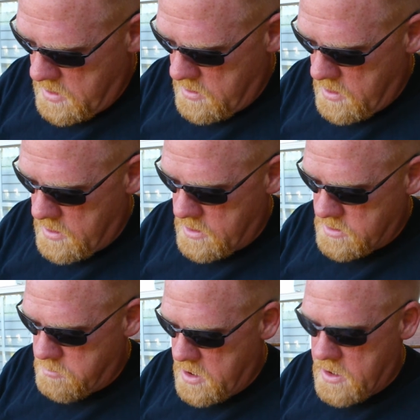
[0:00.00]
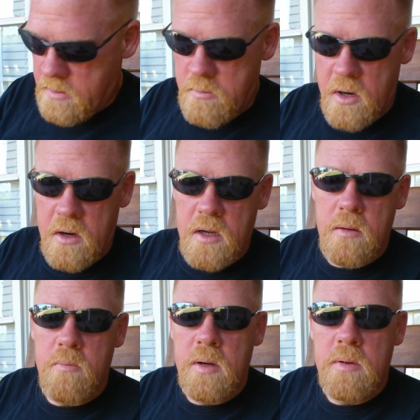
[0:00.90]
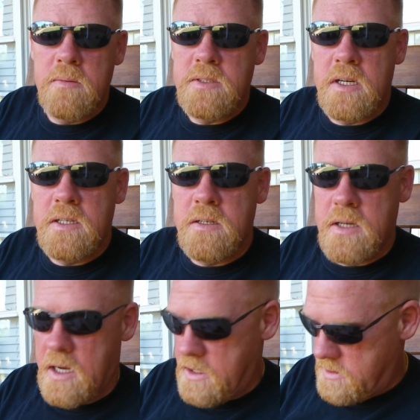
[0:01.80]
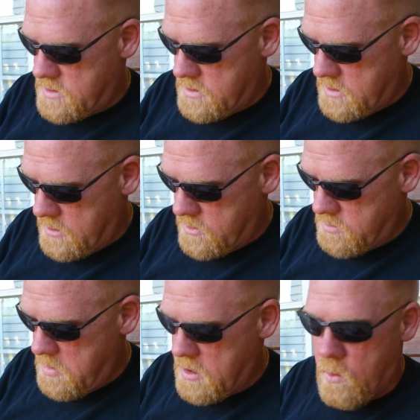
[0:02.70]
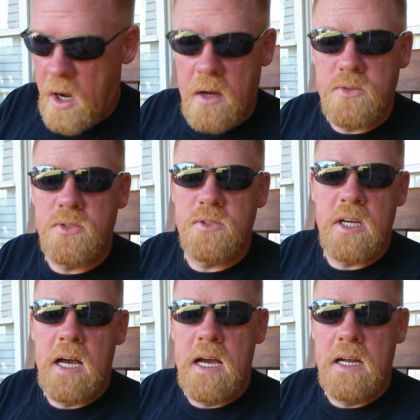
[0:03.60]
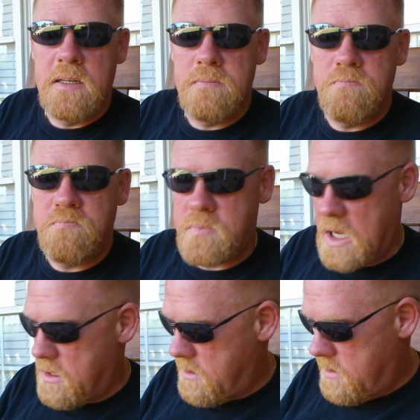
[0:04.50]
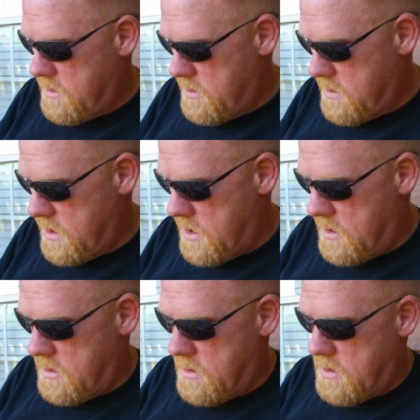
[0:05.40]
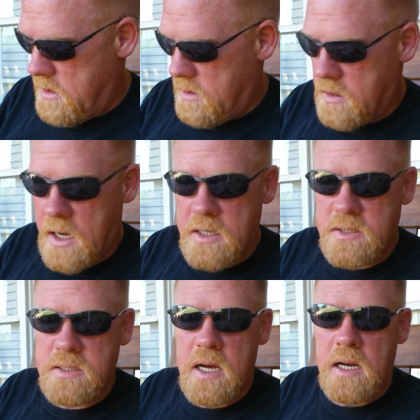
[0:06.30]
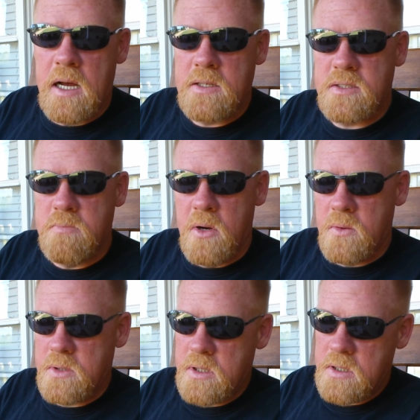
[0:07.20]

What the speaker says: I like this big and burly, but let me tell you guys, it's been a while since I had it. And last night I smoked,